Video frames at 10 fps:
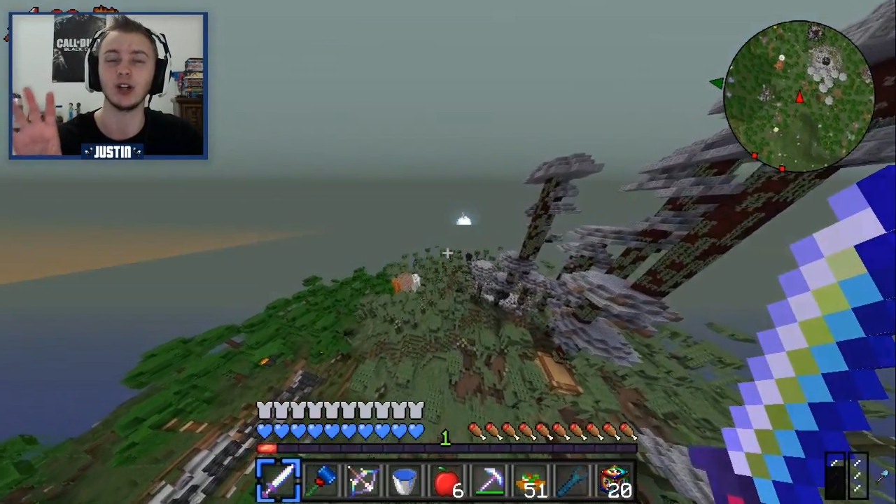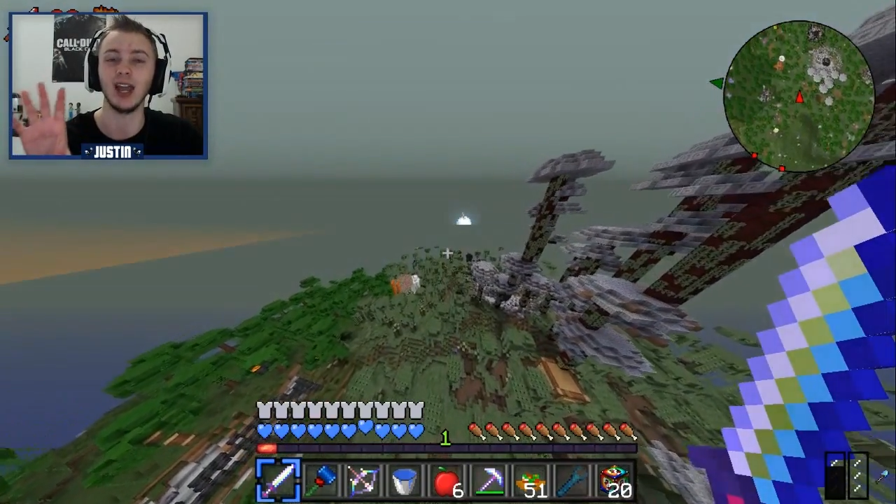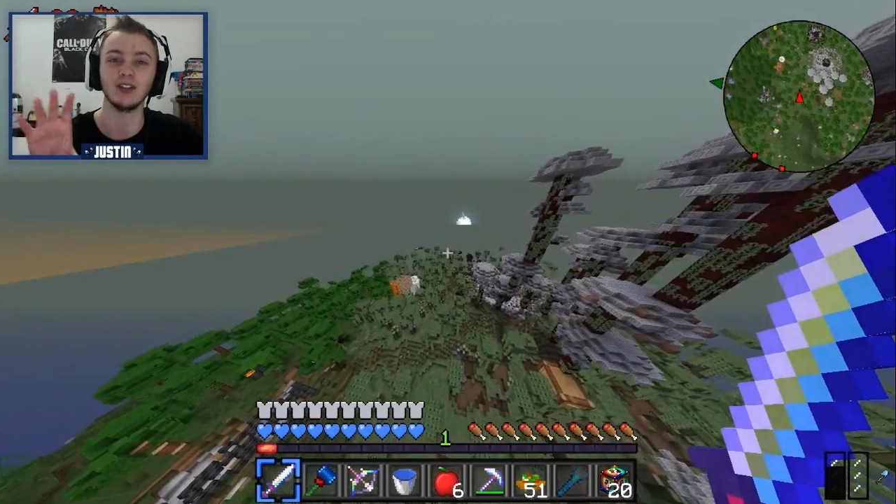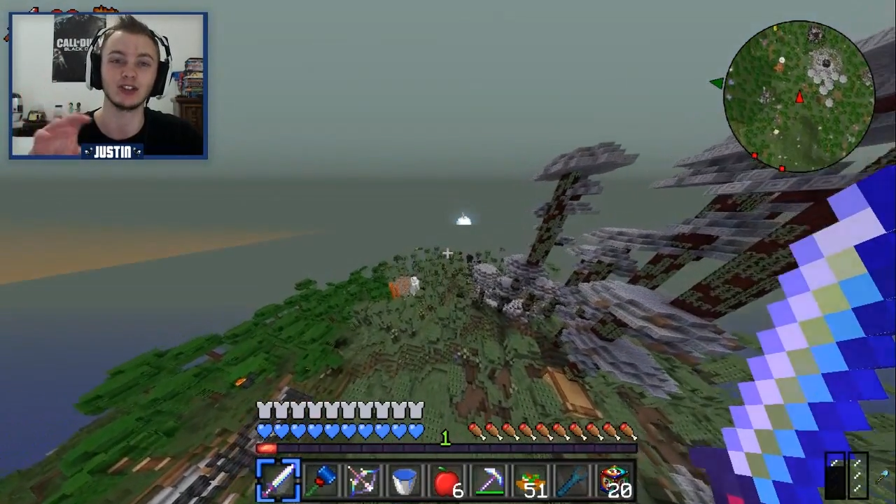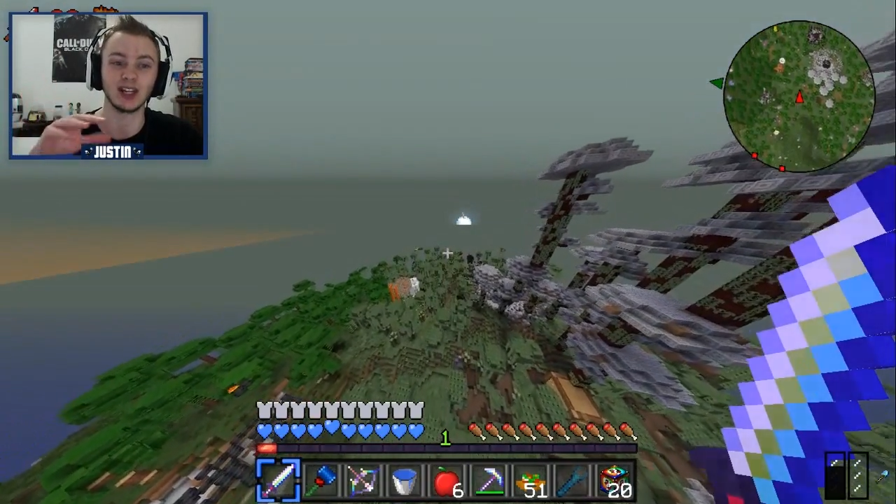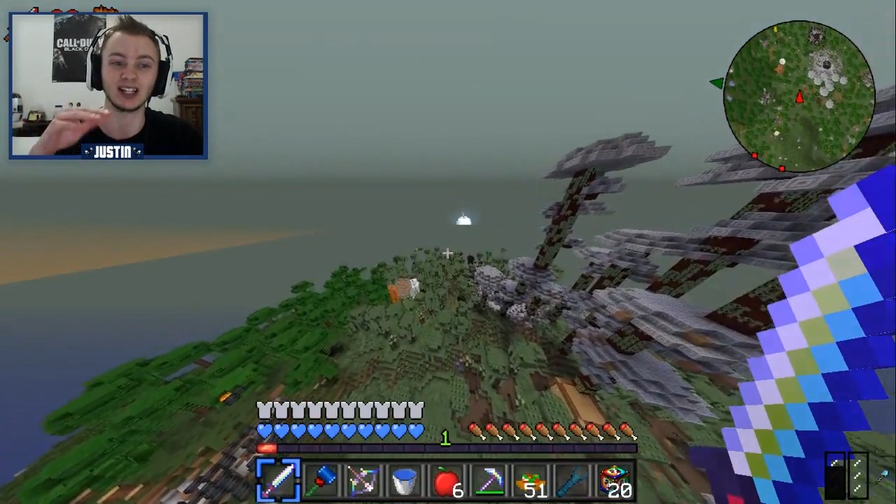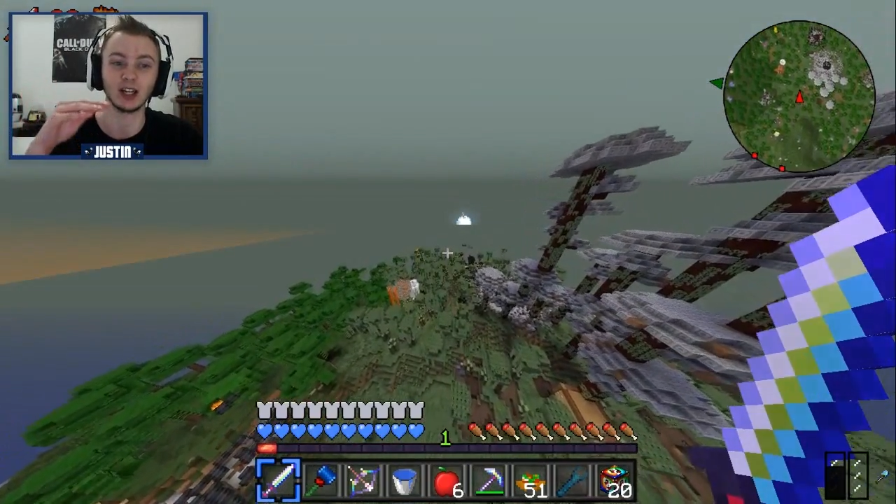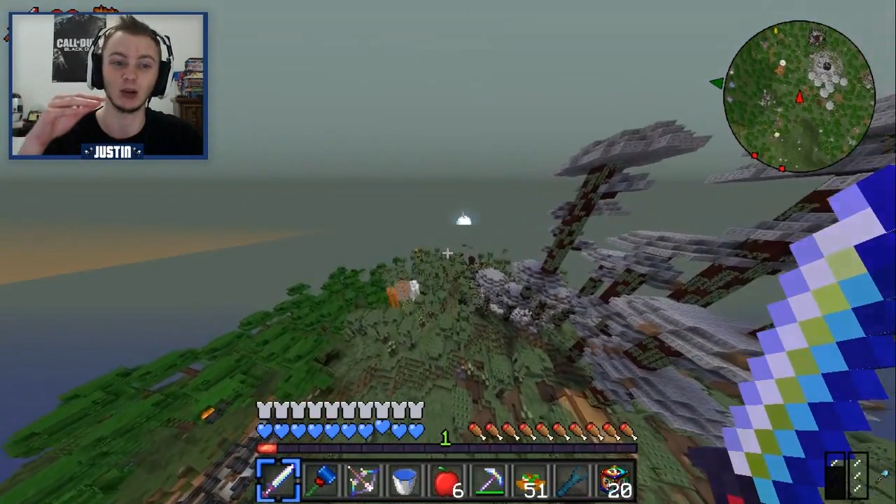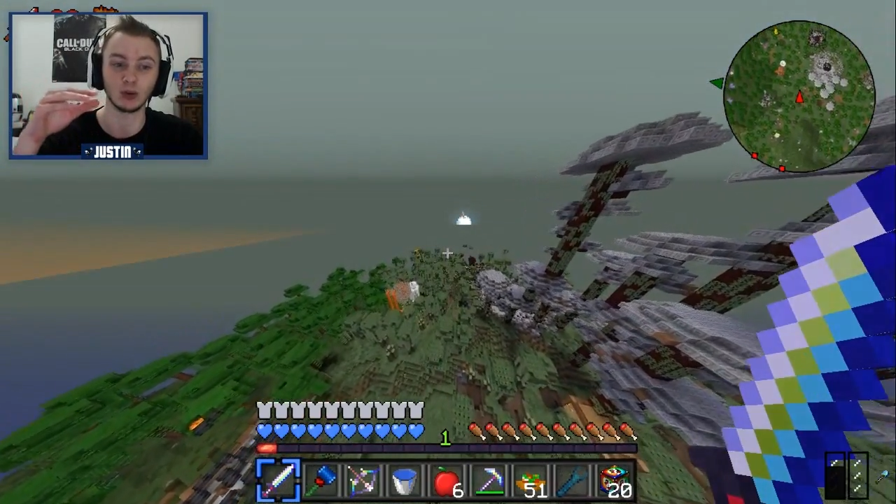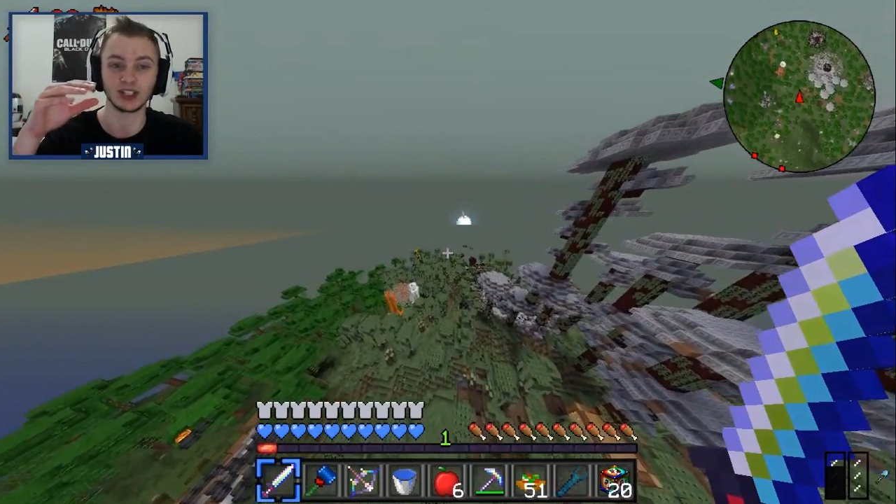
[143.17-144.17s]
and just like
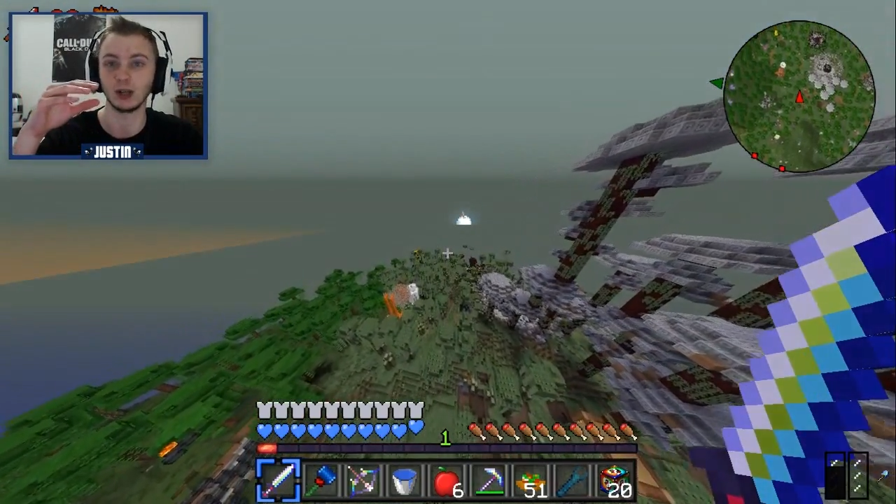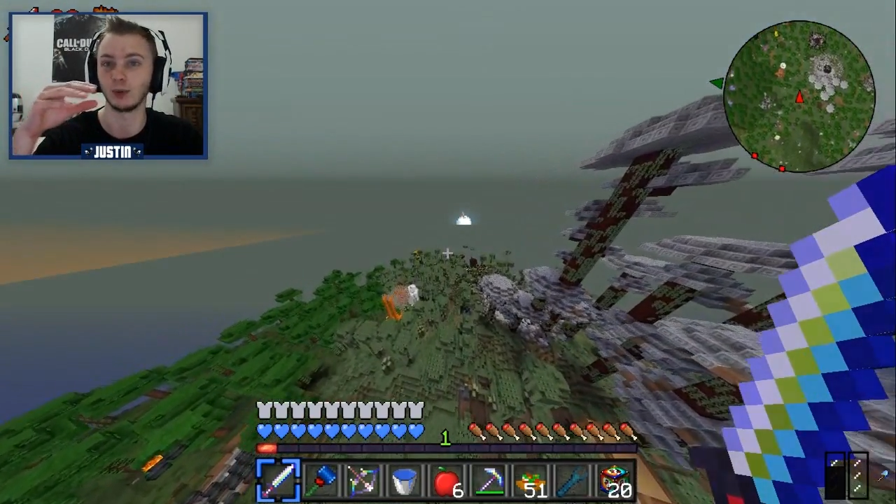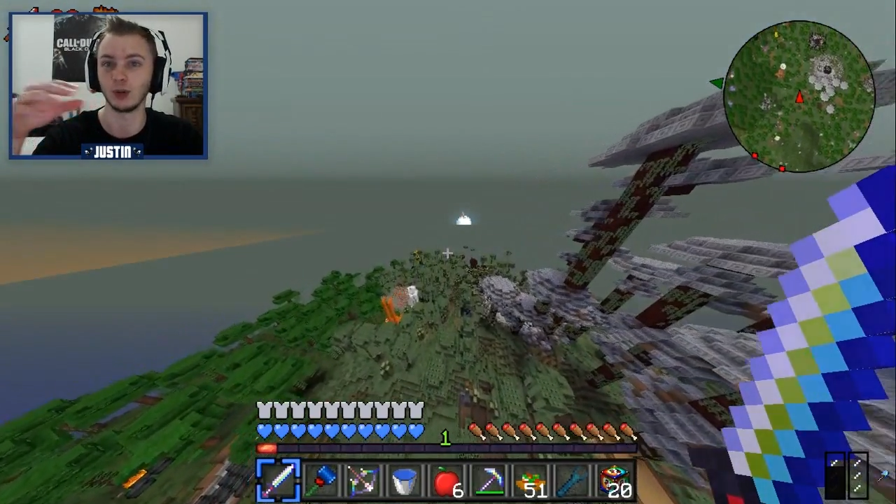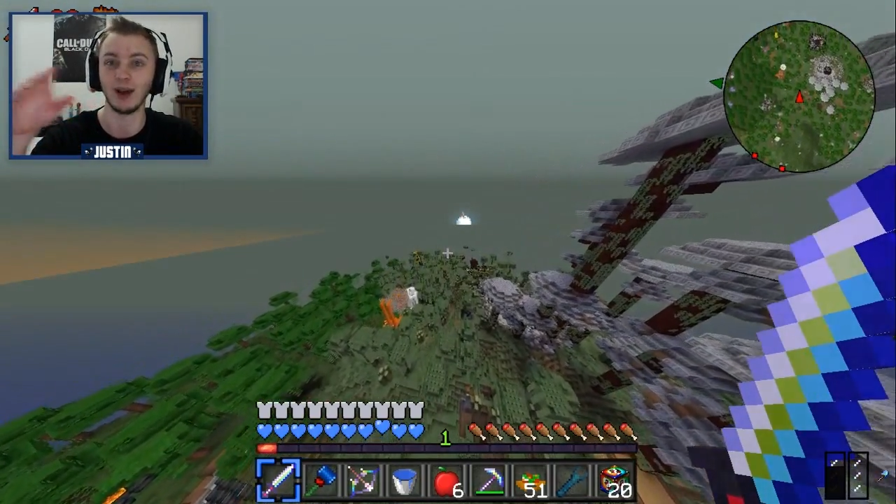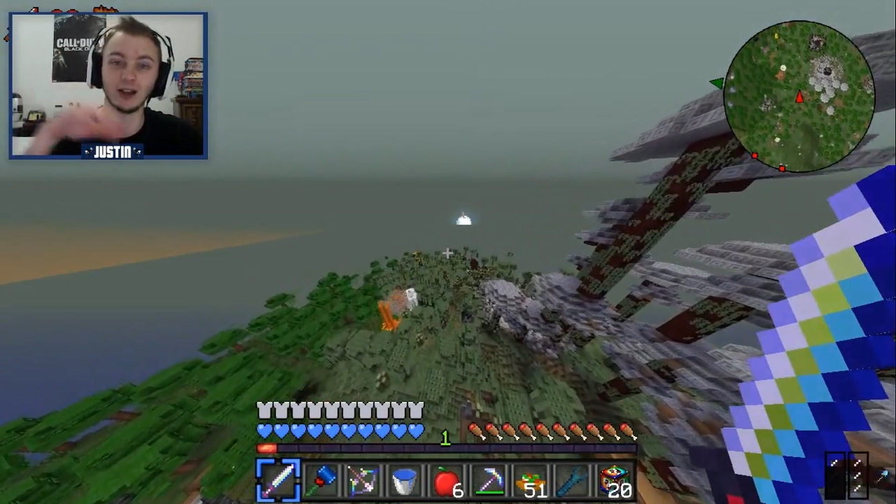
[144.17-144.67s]
tele was teleported back